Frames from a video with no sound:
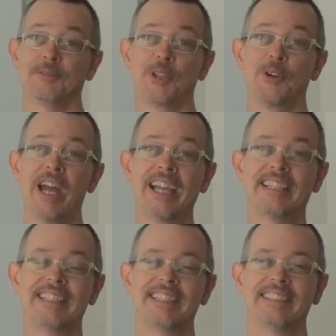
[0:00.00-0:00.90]

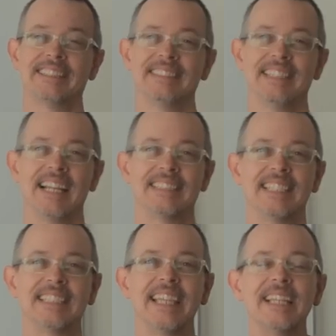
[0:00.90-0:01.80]
Correct? That's
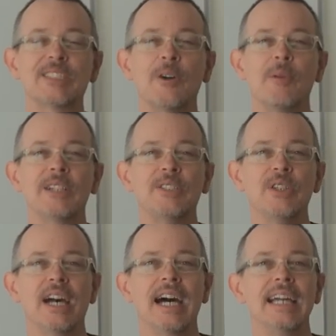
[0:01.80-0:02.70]
it. Thanks so much,
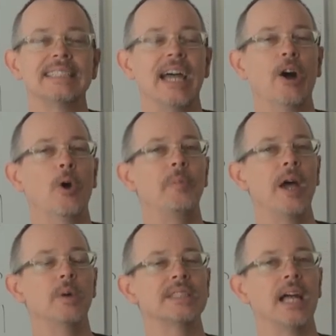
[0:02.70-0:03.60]
you guys. I hope
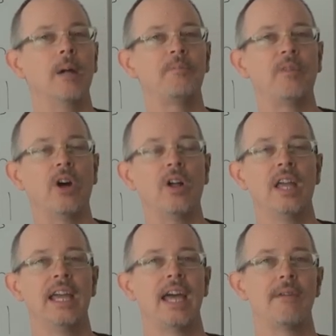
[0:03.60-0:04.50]
that was helpful.